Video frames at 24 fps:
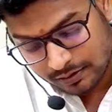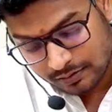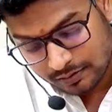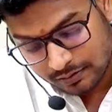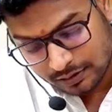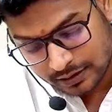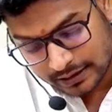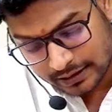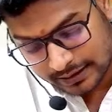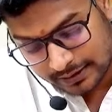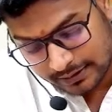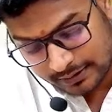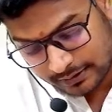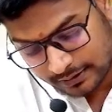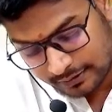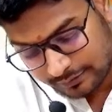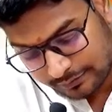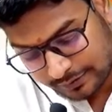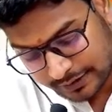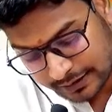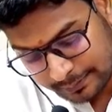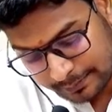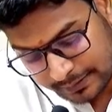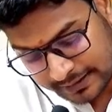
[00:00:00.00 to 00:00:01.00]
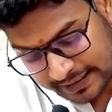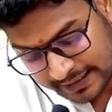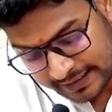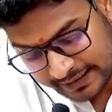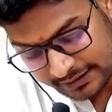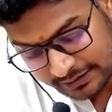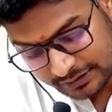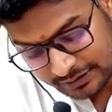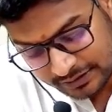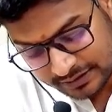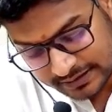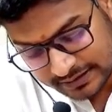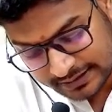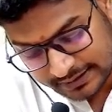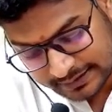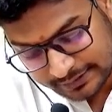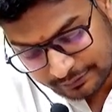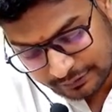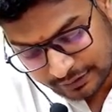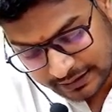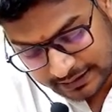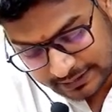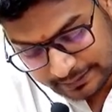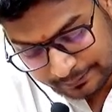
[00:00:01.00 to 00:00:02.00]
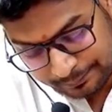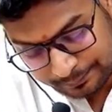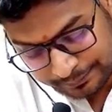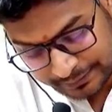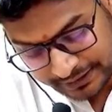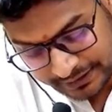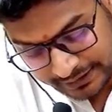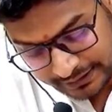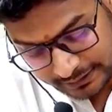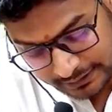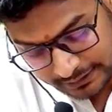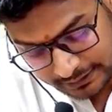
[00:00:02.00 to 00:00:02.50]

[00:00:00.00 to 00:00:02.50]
Okay, we are planning to start one company.